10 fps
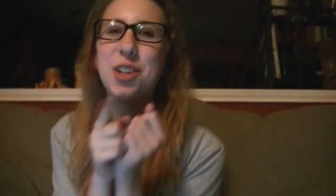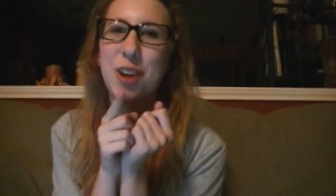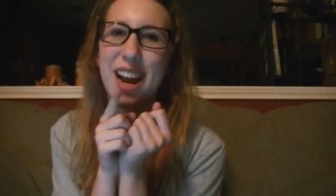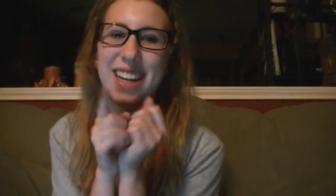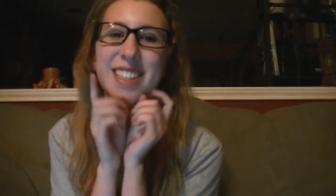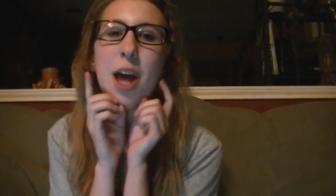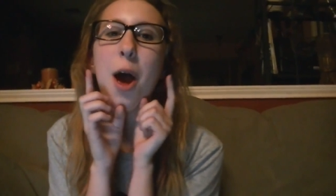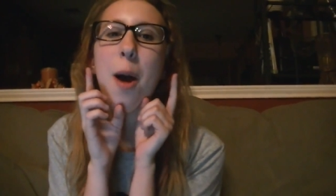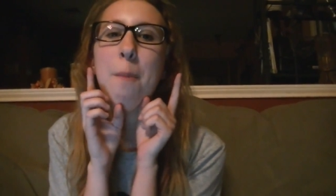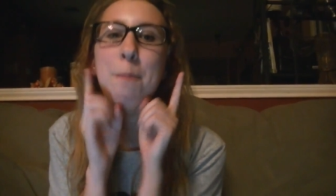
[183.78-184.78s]
counting
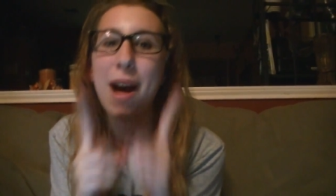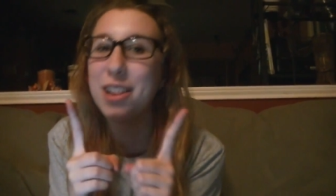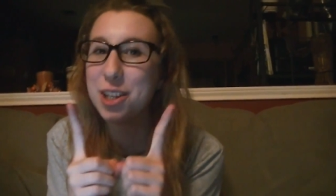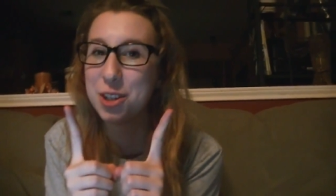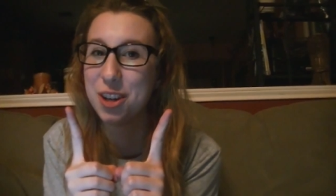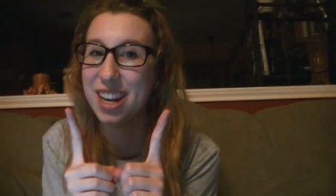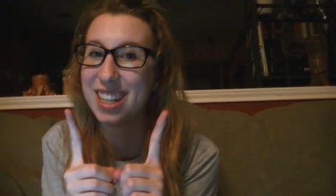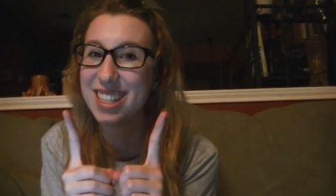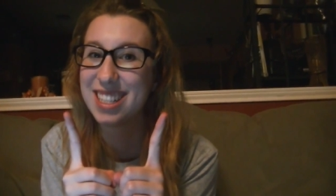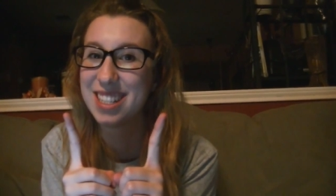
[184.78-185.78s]
Snape? Bellatrix. Are we
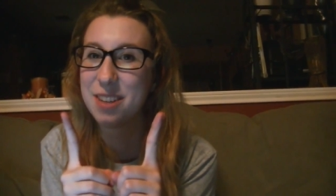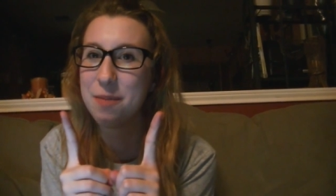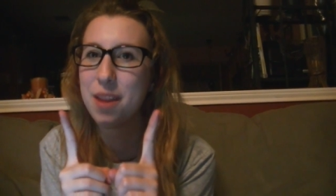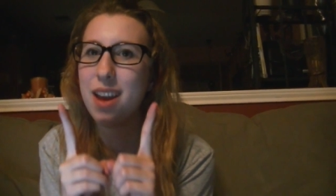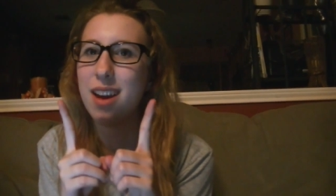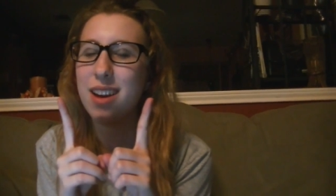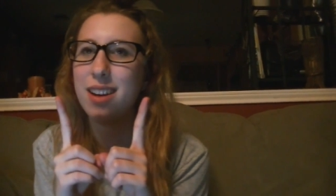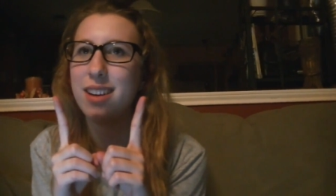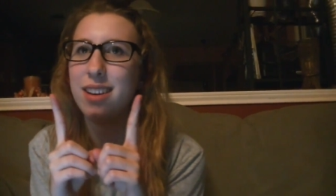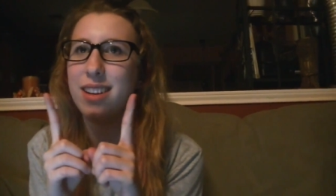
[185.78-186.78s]
counting Snape?
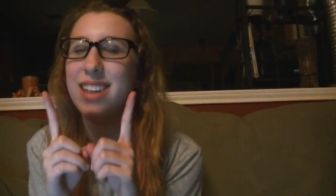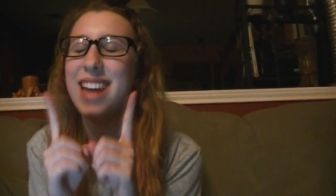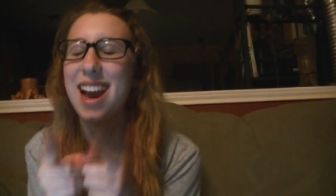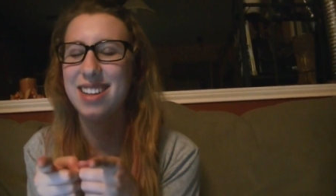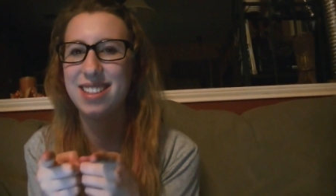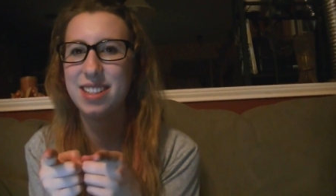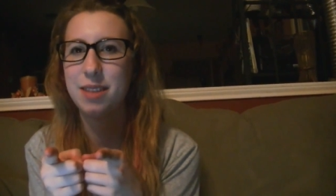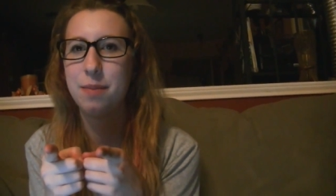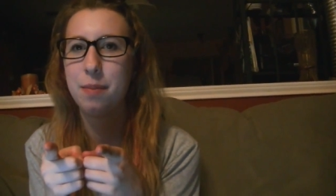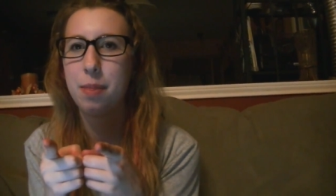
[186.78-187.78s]
Because Snape yes. is
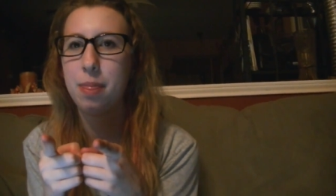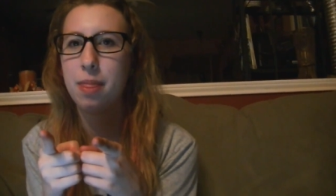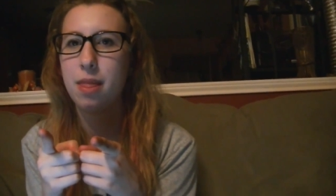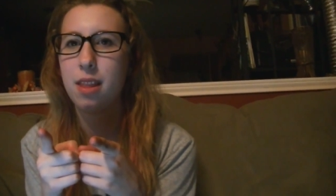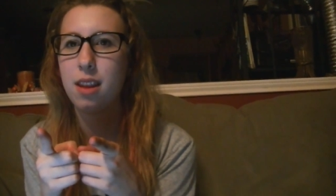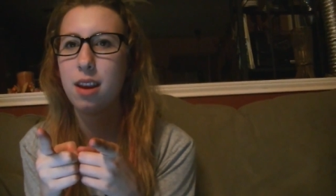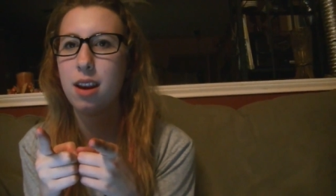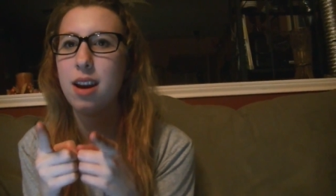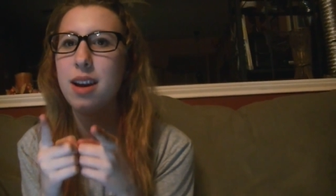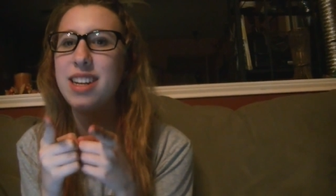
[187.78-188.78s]
maybe my favorite
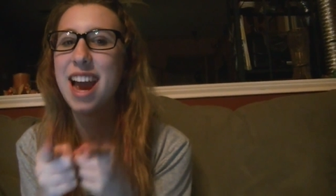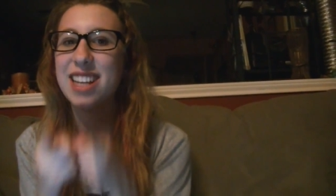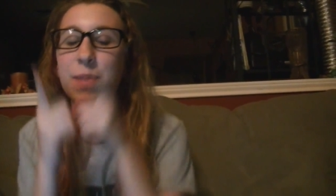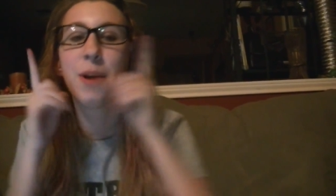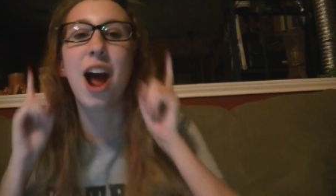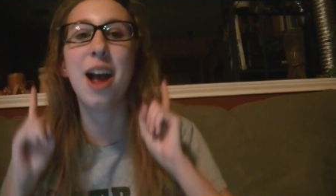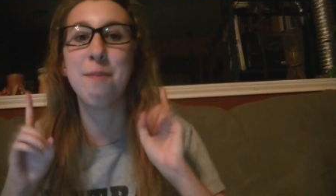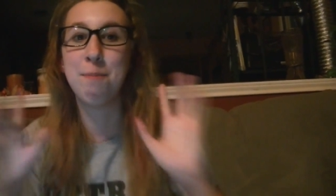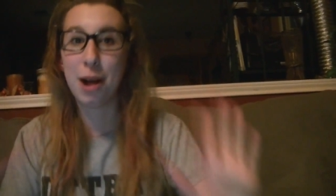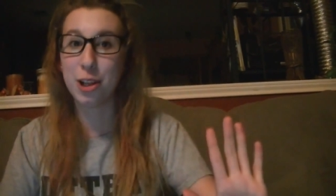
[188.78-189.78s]
character. Yes, but I
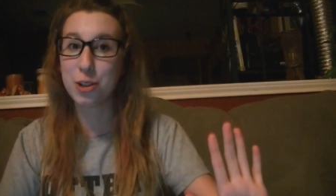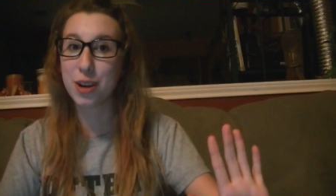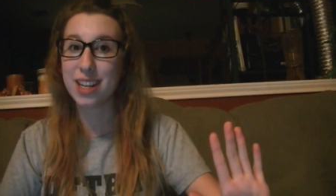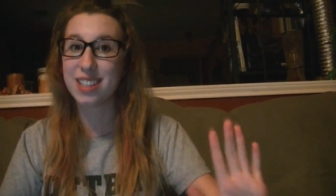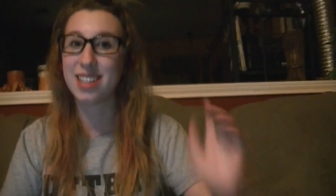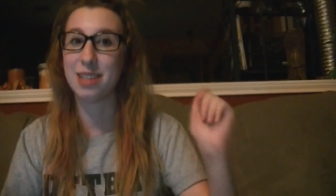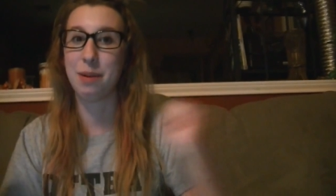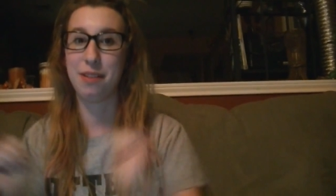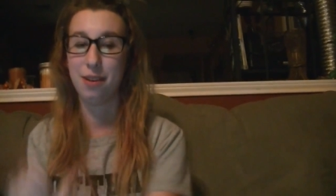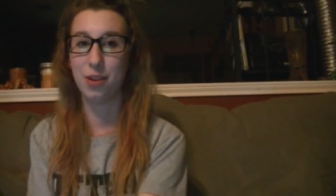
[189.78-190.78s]
Bellatrix is
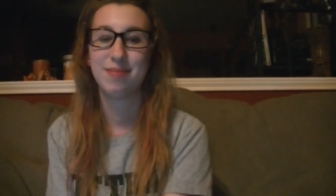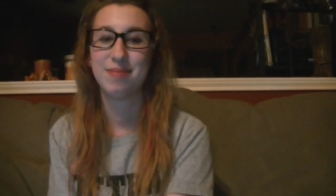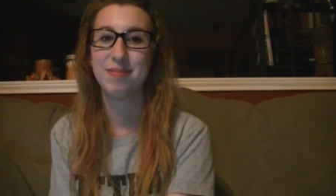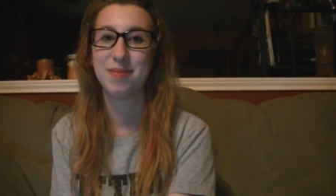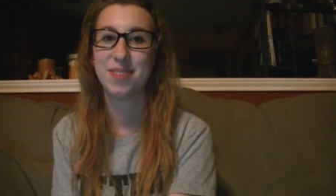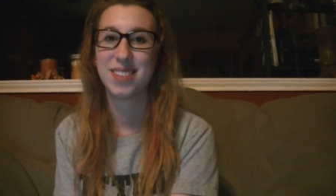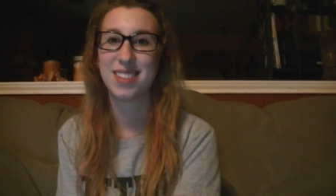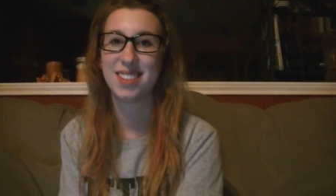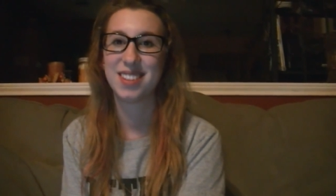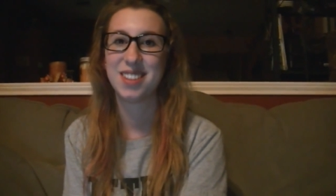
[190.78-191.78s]
my favorite. Mine's
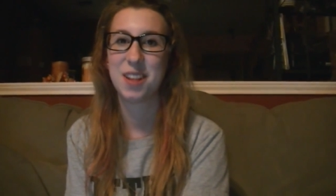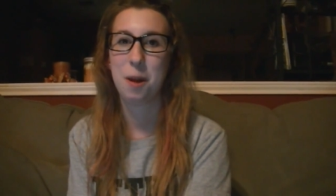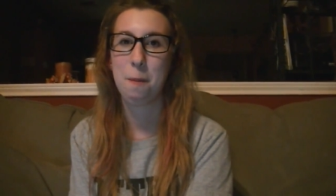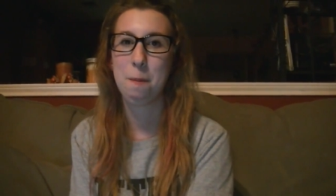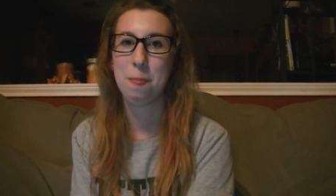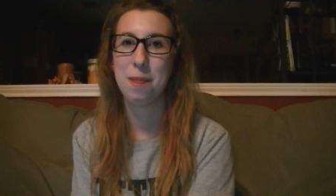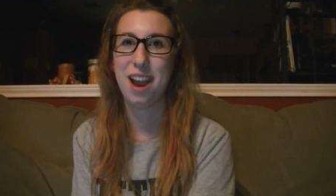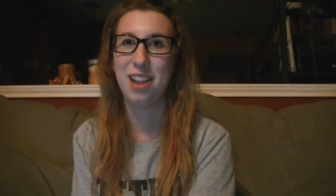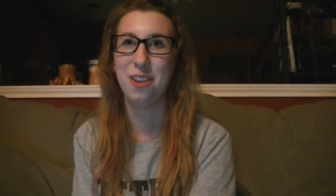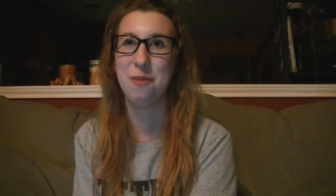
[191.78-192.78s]
Snape if Snape counts.
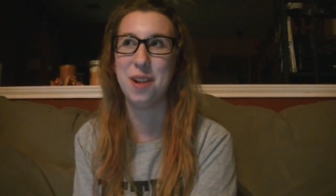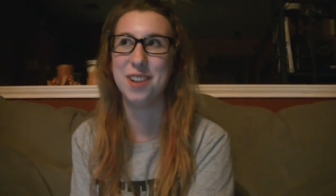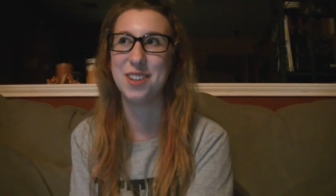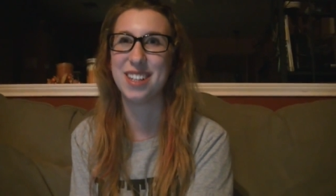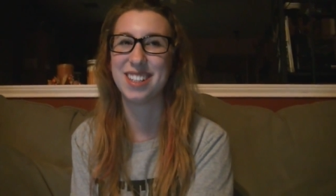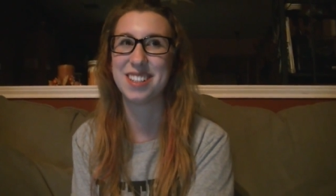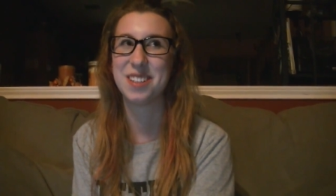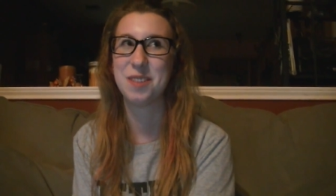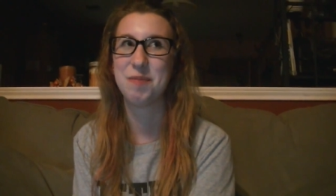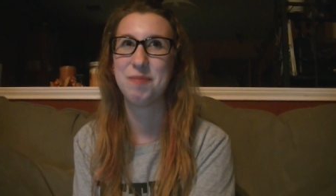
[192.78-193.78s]
I love because Snape might
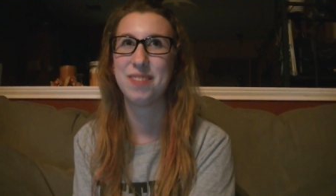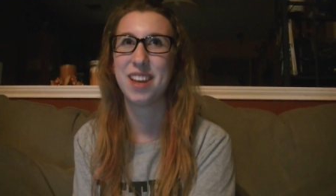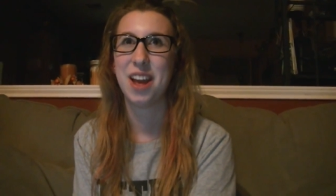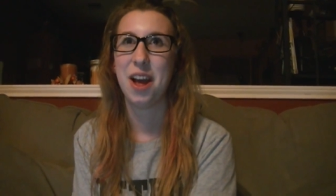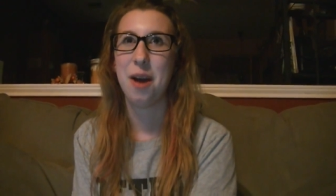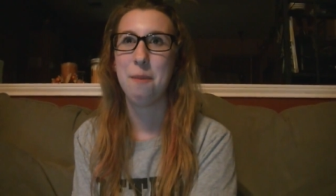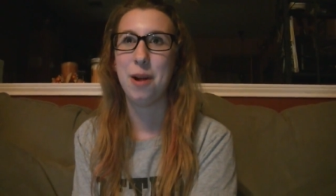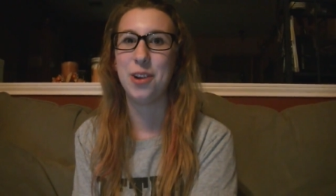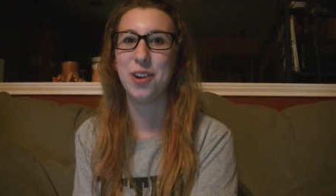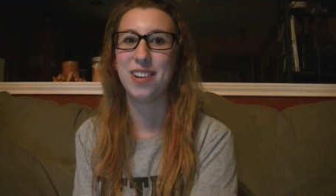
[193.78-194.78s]
be my favorite character in
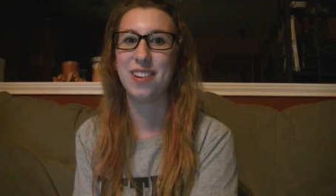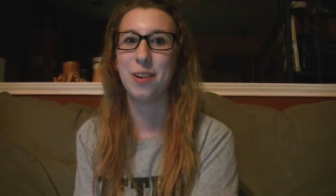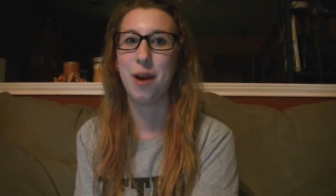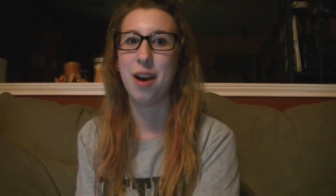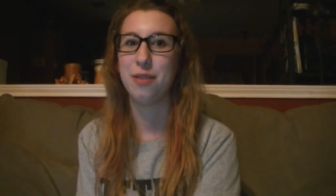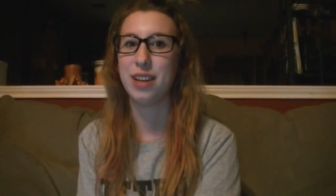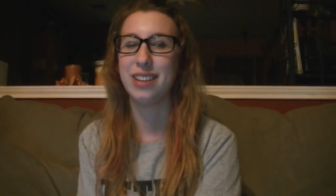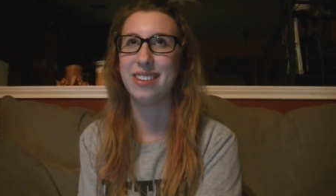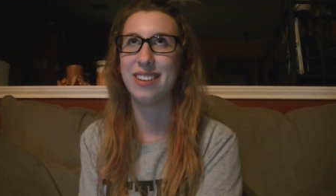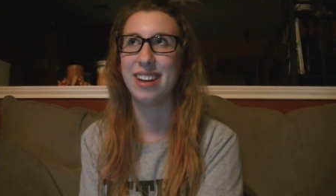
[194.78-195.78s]
general. Bellatrix is so effing
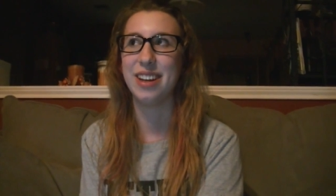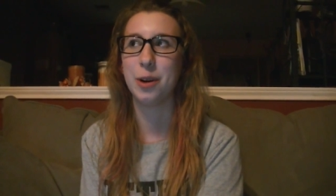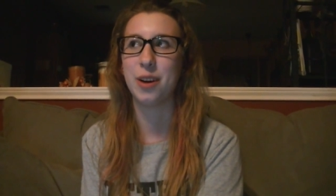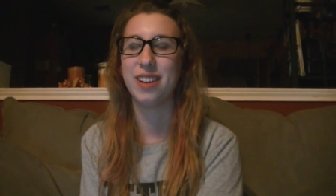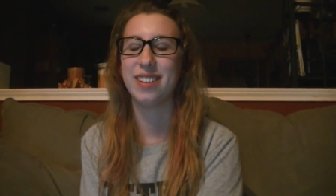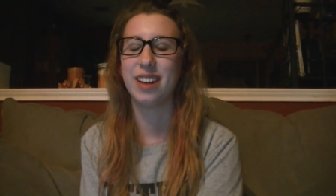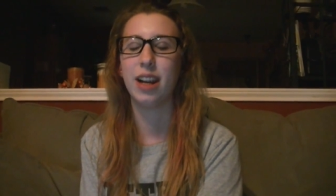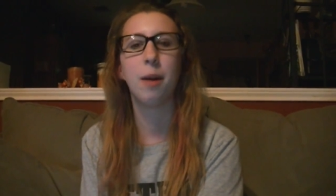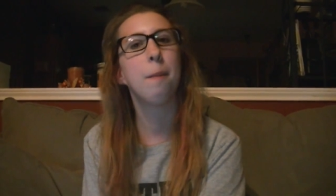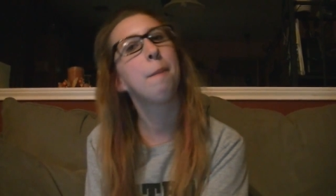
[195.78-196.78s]
insane. Who's your
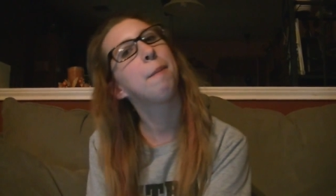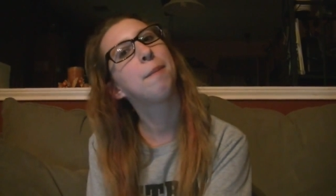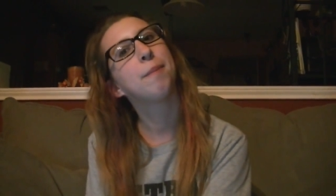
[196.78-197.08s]
favorite